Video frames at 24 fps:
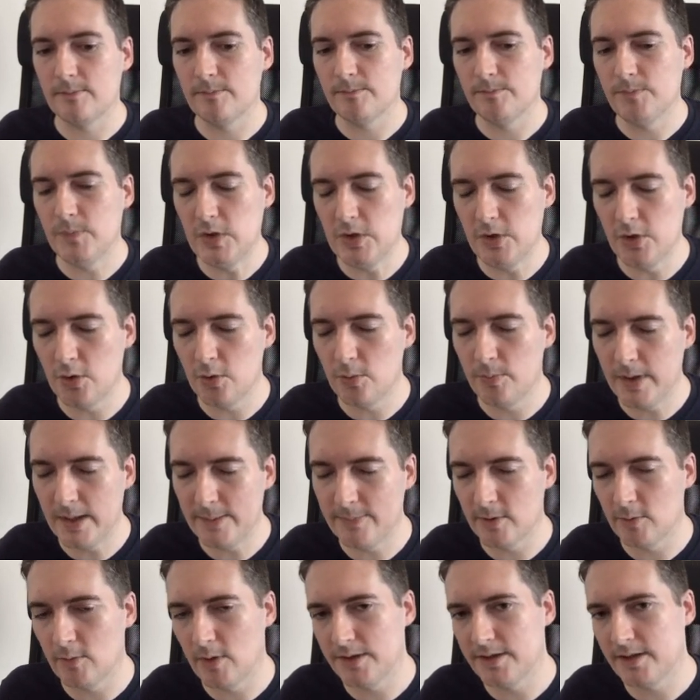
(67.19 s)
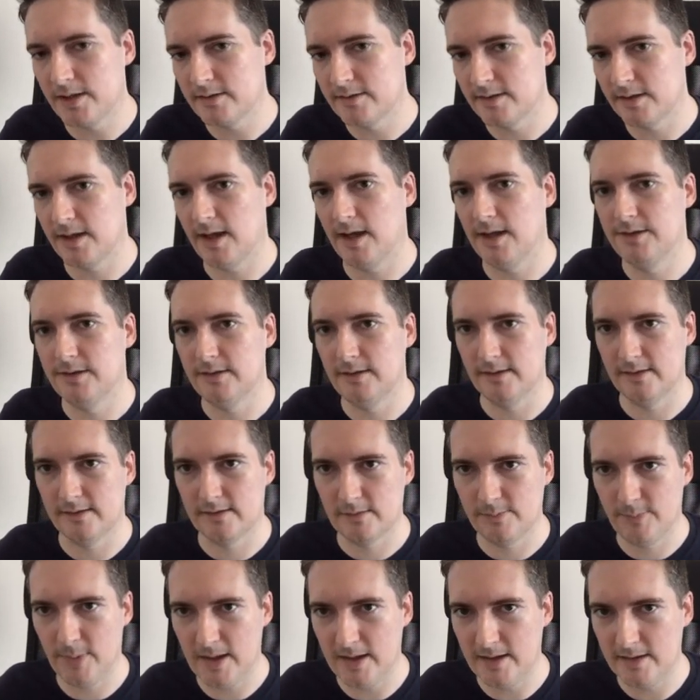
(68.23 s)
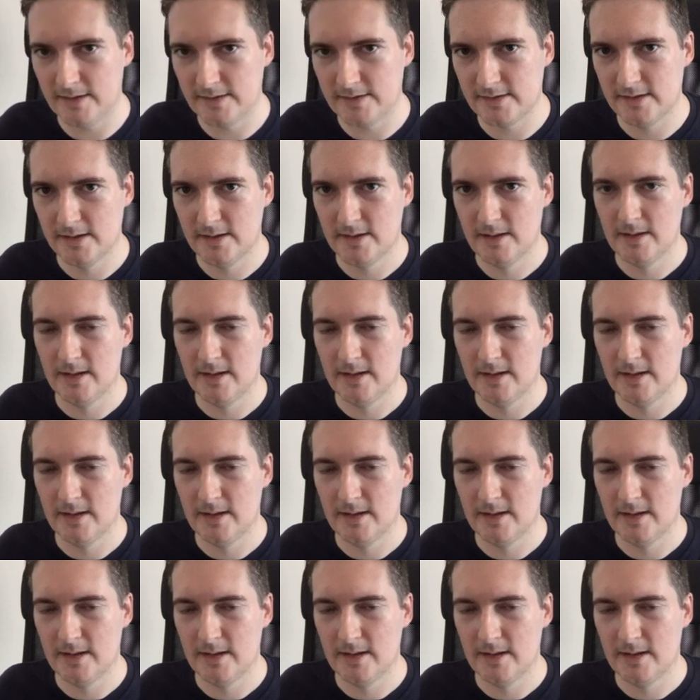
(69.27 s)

new people wanting to get into this space